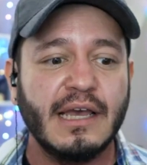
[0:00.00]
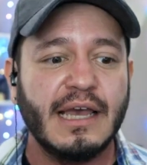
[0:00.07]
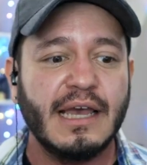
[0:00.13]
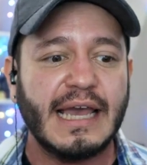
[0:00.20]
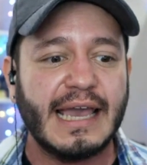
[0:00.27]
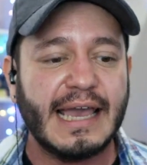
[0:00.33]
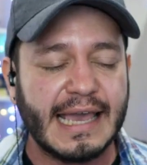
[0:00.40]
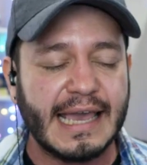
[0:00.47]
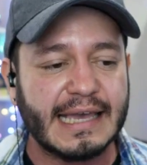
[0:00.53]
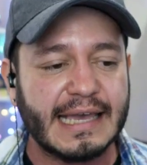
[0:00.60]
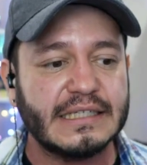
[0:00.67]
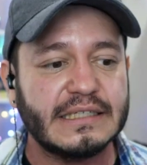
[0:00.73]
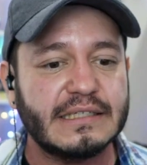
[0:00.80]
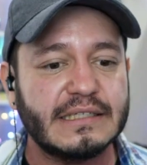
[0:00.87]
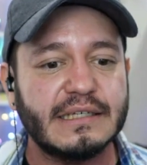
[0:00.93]

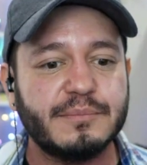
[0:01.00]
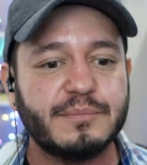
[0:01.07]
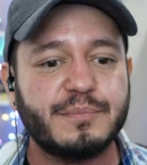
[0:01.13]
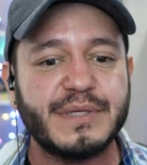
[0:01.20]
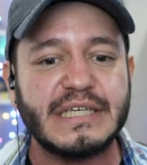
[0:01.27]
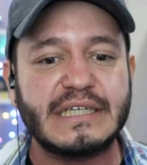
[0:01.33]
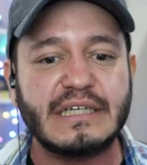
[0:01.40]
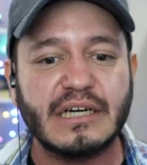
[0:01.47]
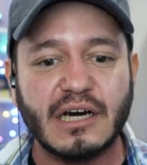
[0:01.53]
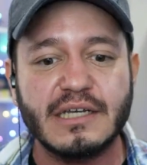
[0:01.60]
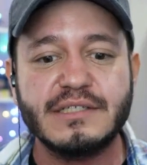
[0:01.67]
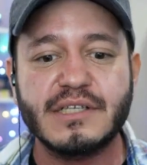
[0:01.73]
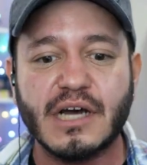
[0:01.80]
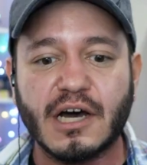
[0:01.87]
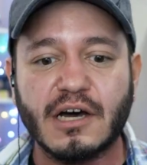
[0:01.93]
And
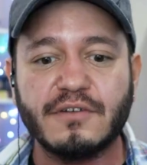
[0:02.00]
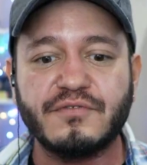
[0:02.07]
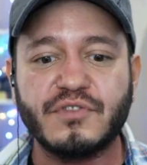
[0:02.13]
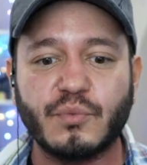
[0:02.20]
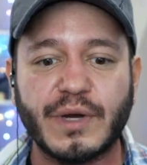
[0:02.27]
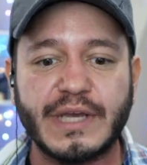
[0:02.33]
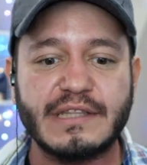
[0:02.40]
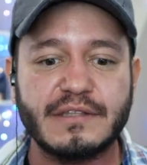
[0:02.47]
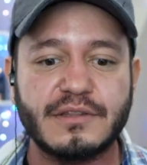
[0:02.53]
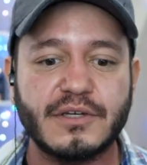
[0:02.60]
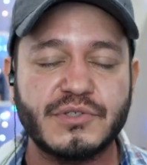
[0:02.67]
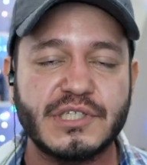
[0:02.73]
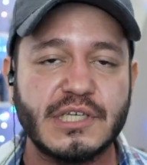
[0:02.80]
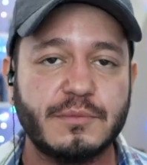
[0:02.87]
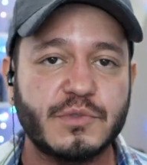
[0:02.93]
because of the way that those
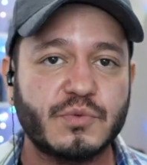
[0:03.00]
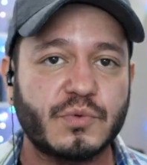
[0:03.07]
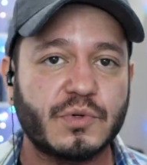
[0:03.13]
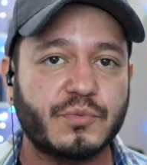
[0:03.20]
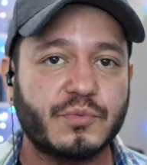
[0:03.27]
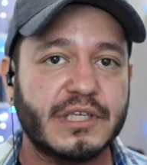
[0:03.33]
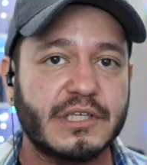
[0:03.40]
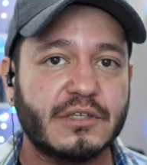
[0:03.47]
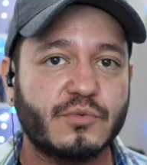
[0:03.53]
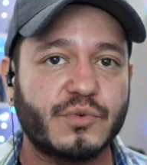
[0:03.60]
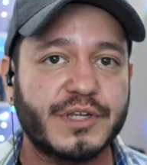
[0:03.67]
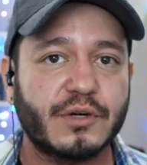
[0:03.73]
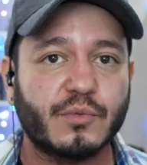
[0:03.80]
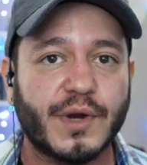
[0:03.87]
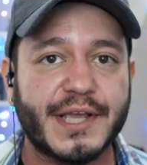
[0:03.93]
teams were re-
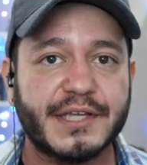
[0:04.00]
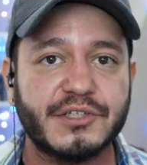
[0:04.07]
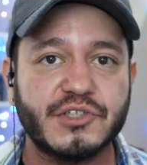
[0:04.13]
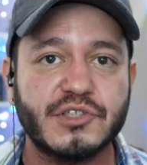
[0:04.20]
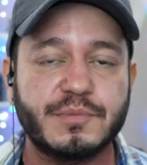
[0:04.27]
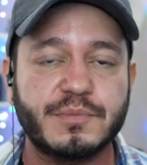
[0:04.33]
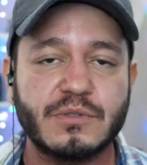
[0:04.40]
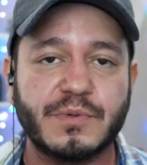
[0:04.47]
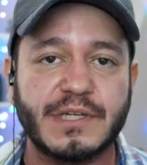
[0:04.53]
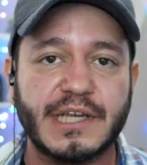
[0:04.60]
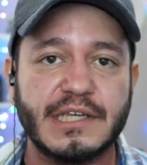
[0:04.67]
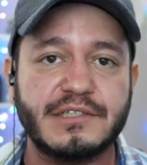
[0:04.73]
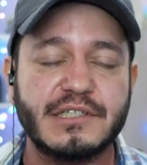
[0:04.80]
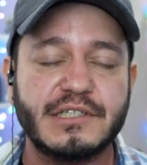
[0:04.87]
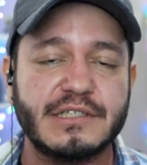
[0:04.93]
rearranged between
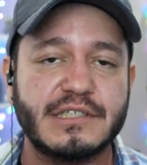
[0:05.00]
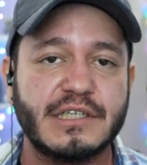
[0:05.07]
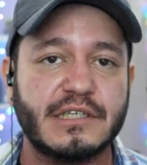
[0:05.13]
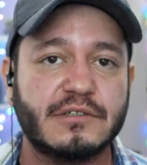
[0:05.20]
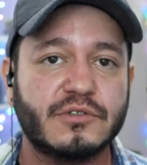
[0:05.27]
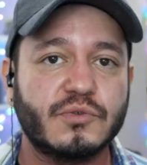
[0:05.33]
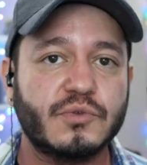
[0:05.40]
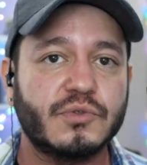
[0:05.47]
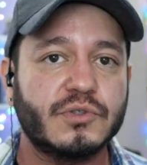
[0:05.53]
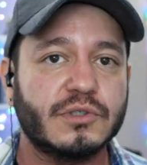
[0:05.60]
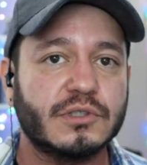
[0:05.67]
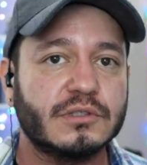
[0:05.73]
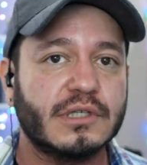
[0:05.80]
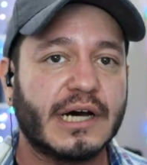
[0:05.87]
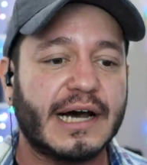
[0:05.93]
H T C and
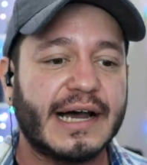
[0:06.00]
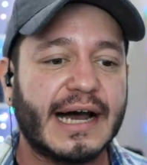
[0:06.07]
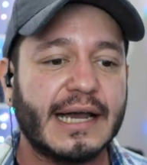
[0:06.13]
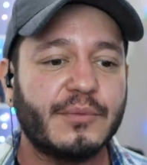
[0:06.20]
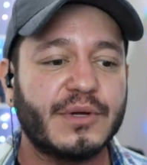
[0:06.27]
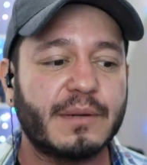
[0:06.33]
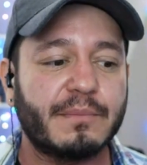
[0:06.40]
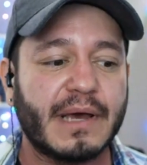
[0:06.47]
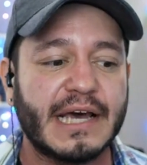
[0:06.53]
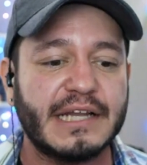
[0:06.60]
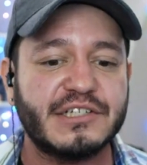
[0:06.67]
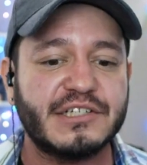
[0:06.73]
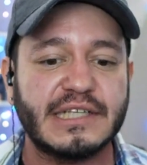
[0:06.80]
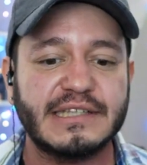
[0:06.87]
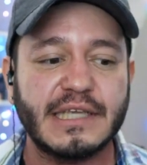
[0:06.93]
Google, I-, I would
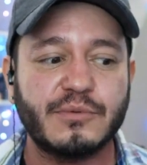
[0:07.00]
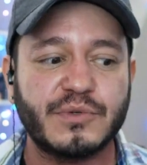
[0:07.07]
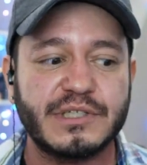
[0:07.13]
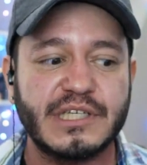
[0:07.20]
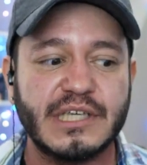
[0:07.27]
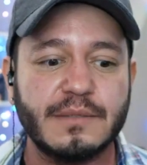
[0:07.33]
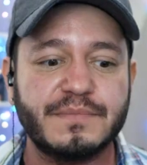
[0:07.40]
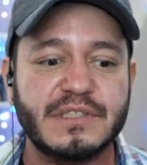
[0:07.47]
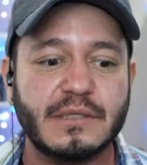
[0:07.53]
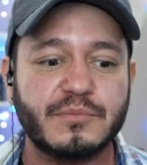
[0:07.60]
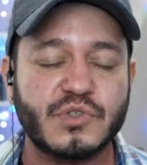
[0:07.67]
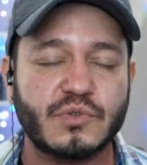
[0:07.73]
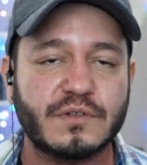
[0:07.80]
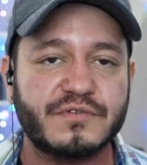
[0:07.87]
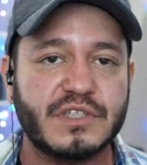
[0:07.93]
imagine that they would keep some
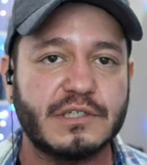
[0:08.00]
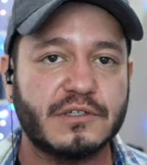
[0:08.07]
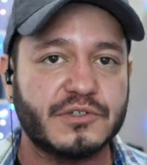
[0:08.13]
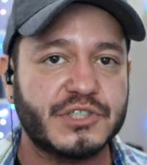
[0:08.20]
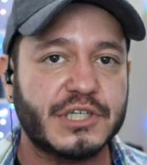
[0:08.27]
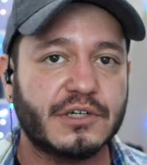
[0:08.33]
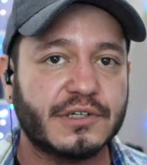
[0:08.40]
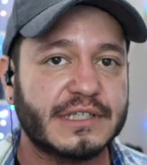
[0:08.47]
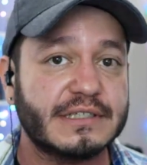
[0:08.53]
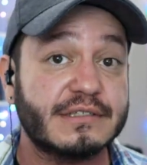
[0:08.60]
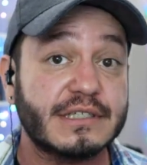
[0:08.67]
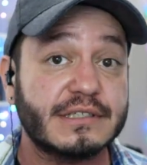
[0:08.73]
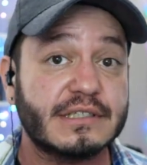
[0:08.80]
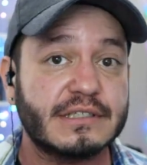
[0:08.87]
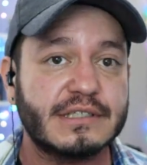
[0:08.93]
sort of synergy or
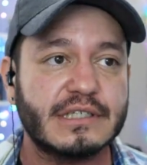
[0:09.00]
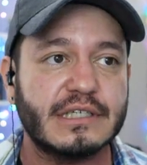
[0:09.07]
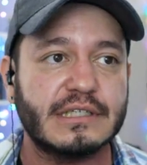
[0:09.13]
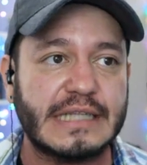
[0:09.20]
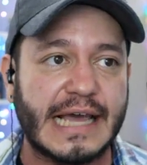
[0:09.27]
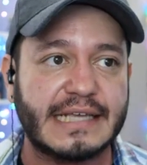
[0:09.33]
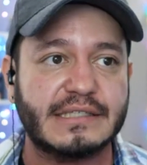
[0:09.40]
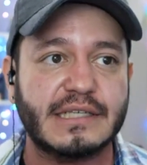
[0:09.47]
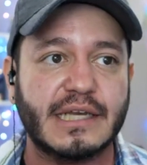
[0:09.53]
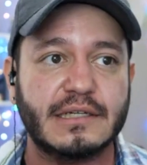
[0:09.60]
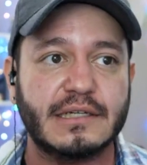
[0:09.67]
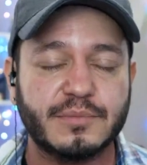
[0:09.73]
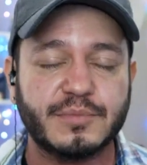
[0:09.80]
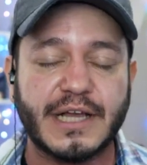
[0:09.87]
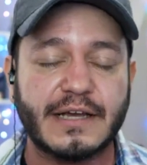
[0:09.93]
consistency in that side of the
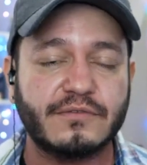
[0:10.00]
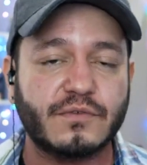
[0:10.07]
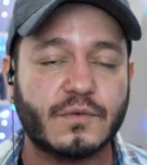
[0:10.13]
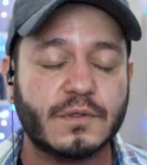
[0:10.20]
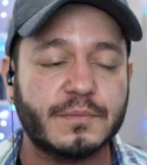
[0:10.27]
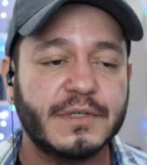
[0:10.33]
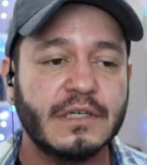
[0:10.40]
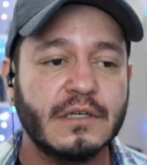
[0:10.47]
platform.